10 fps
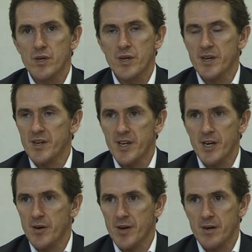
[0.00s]
You need to get
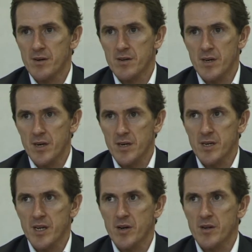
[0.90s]
out of there. You need
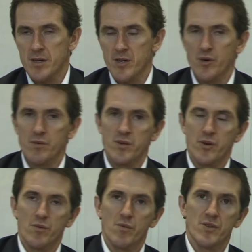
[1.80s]
to get out of there. You
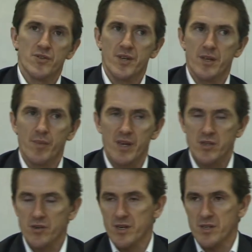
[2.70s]
don't want to see the big
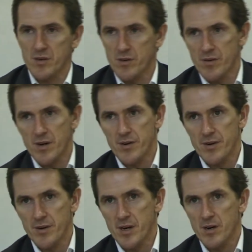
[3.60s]
screens going around
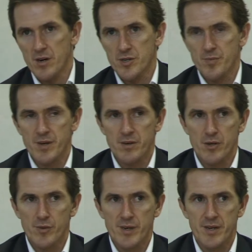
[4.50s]
and a horse being
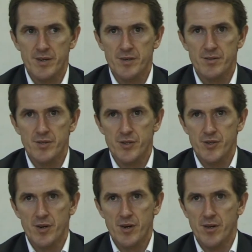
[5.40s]
humanly
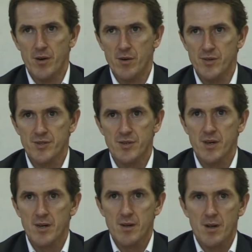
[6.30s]
destroyed, you know. It's
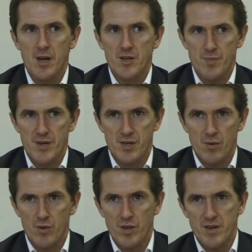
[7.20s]
especially
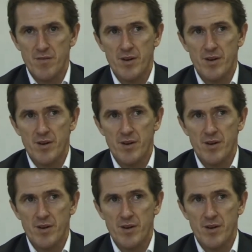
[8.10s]
one that you've